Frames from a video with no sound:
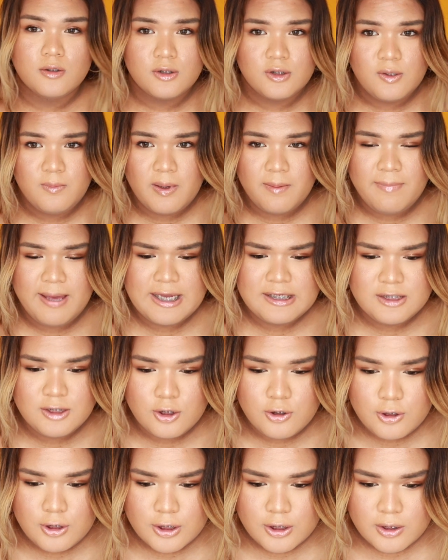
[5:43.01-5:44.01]
So my bangs
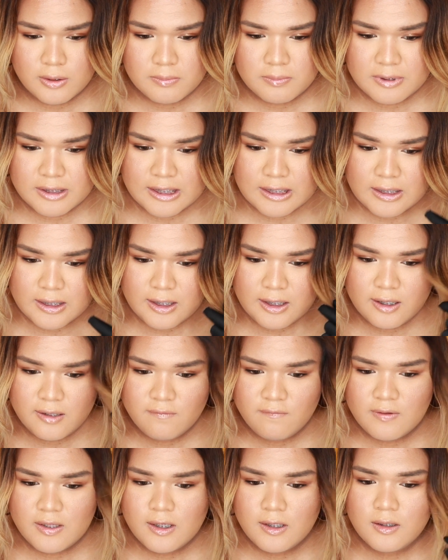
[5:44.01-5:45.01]
don't look completely
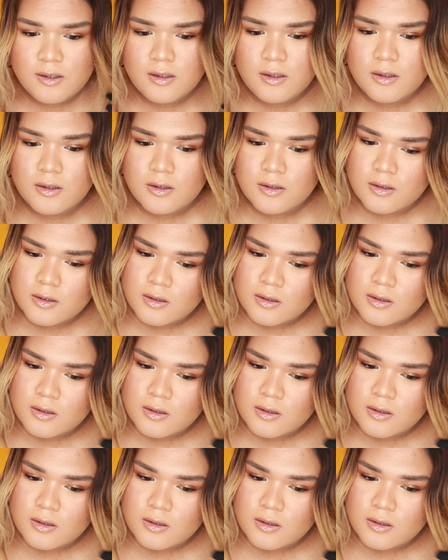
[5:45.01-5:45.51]
even,